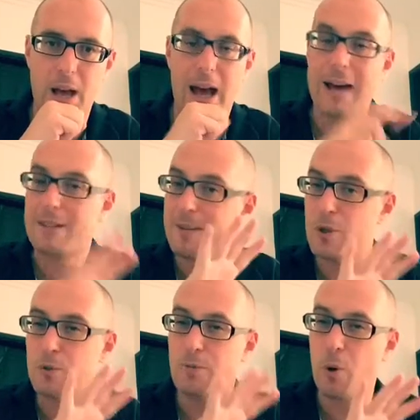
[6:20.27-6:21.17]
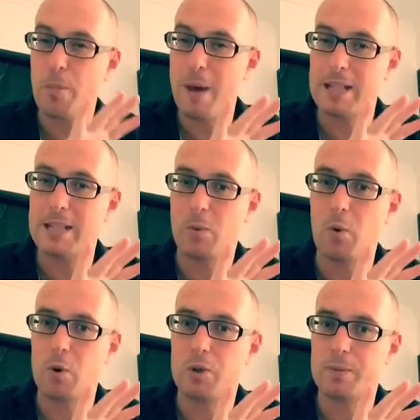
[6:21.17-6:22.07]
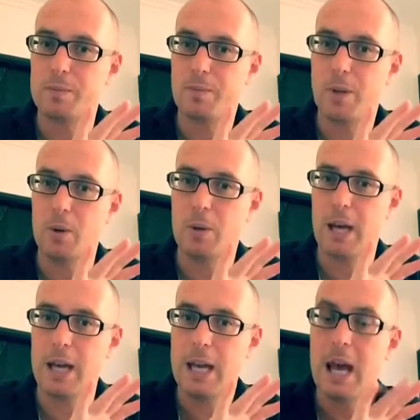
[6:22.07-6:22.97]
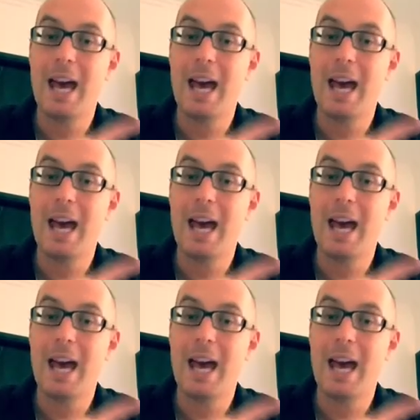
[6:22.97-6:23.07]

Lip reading: I've given you 4 basic rules, okay?